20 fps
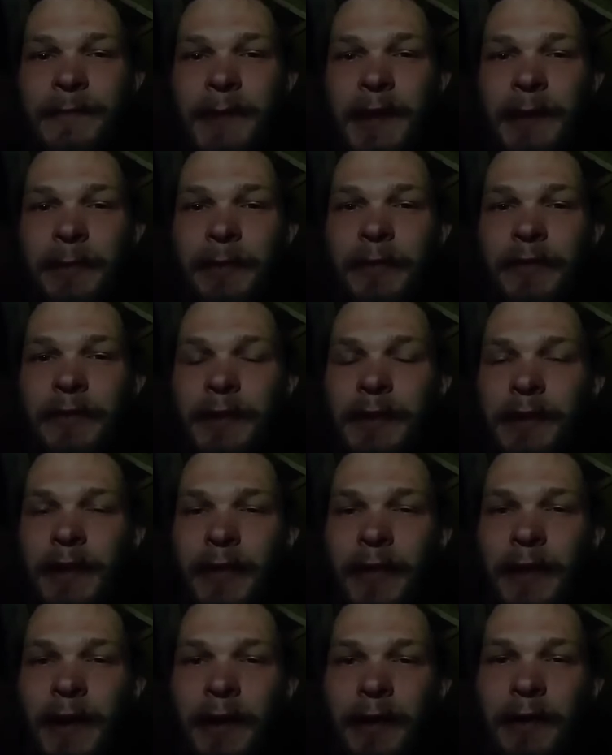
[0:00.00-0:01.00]
He was nearly
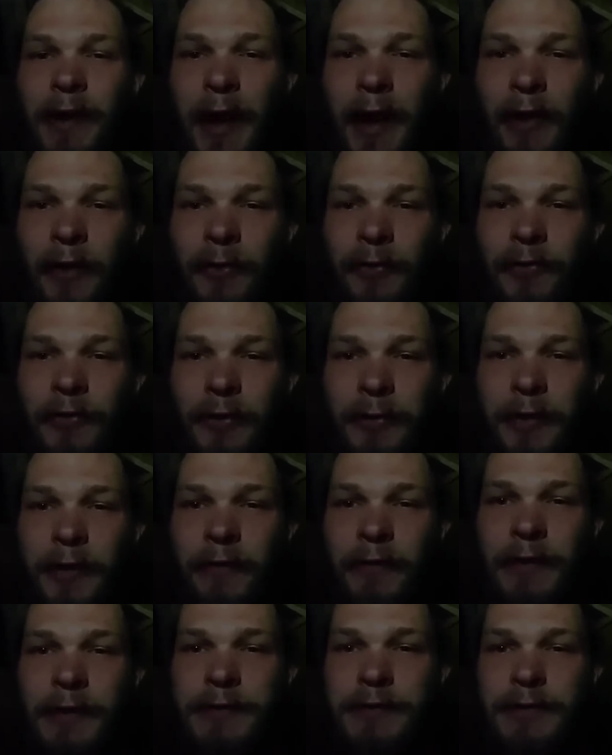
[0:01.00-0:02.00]
there now, so
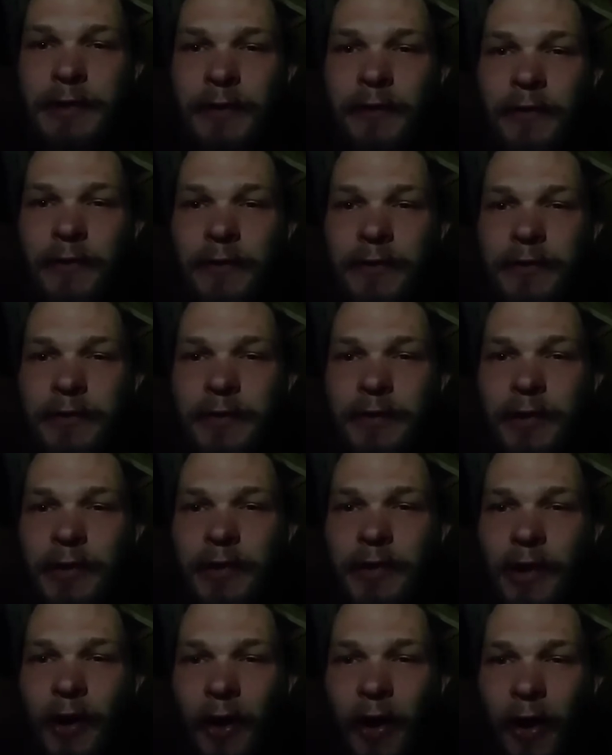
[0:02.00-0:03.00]
if he just
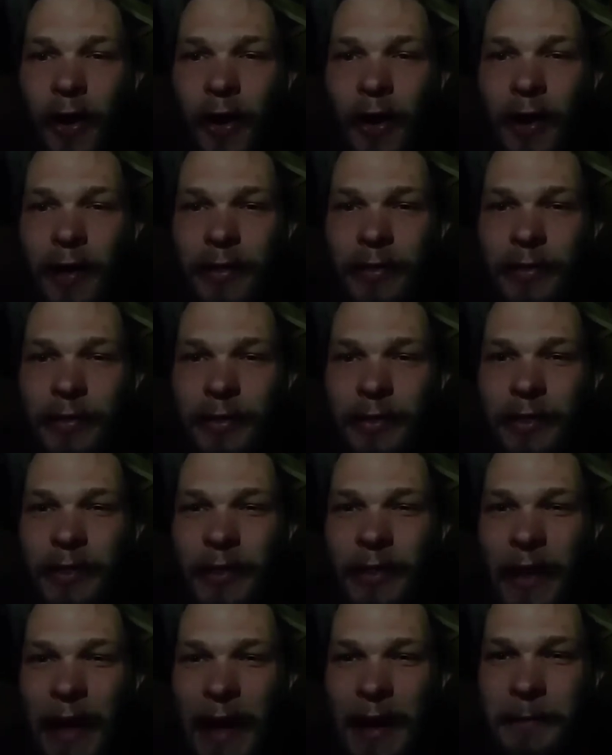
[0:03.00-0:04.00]
stood on
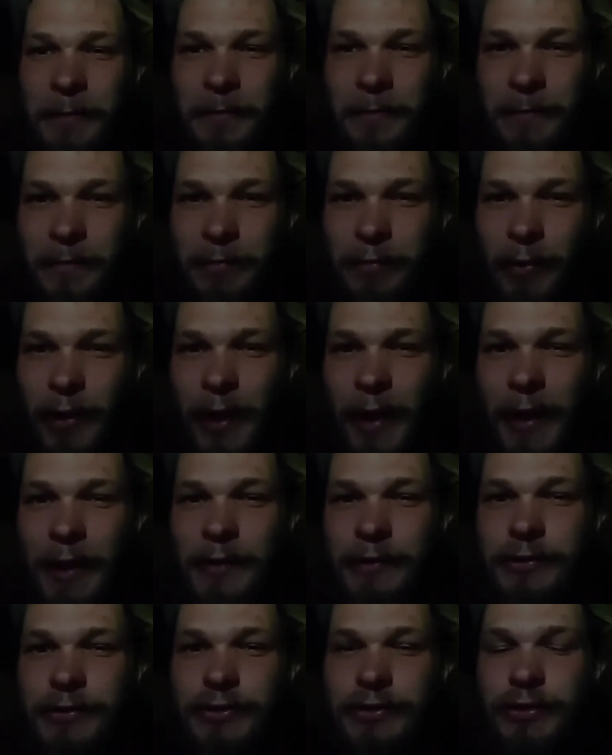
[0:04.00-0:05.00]
that
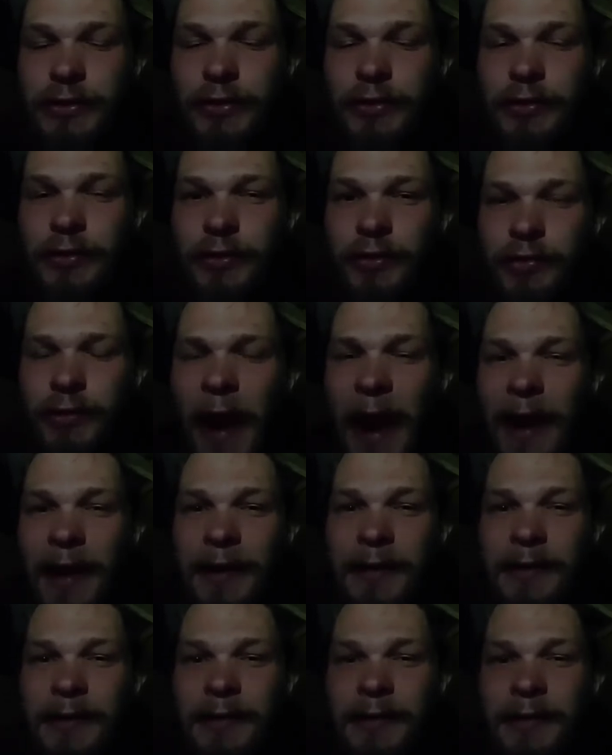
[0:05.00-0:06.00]
branch...
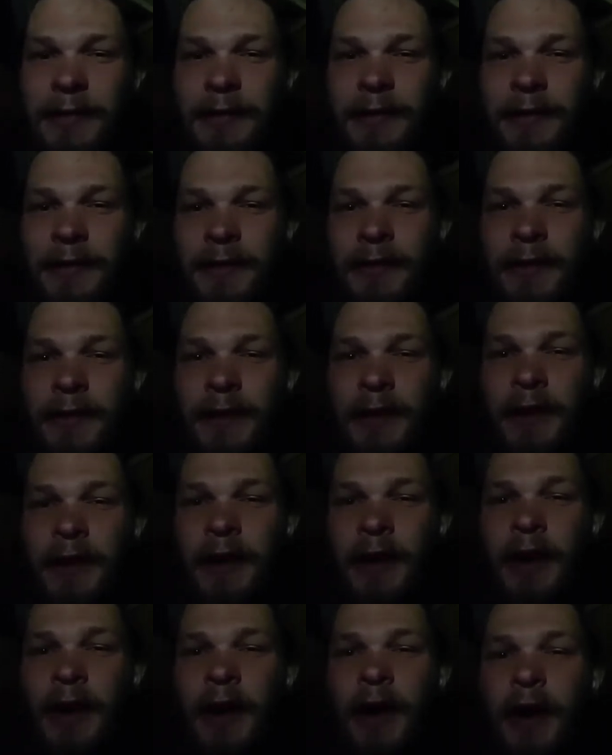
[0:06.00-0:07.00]
Crack!
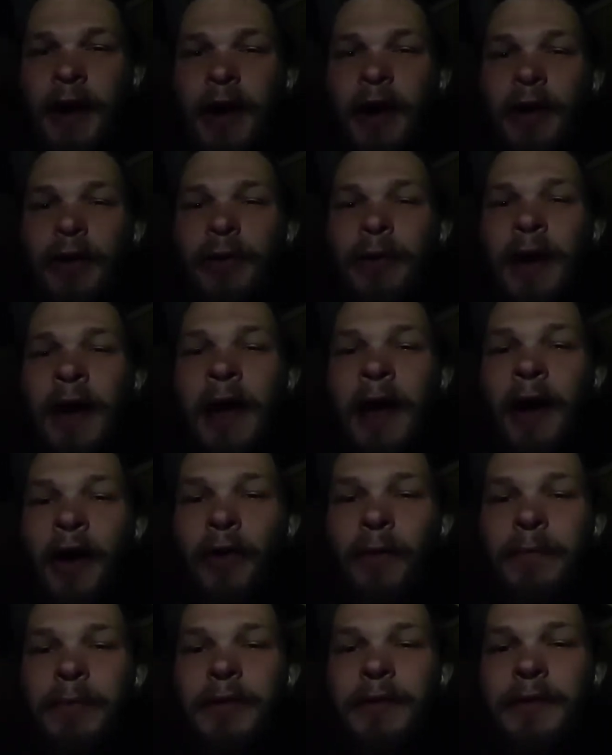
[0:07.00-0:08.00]
Oh,
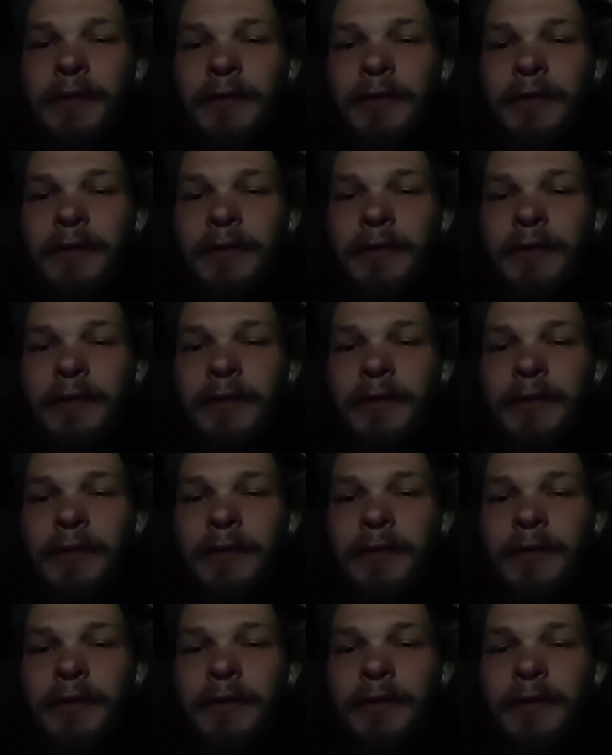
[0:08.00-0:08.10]
help!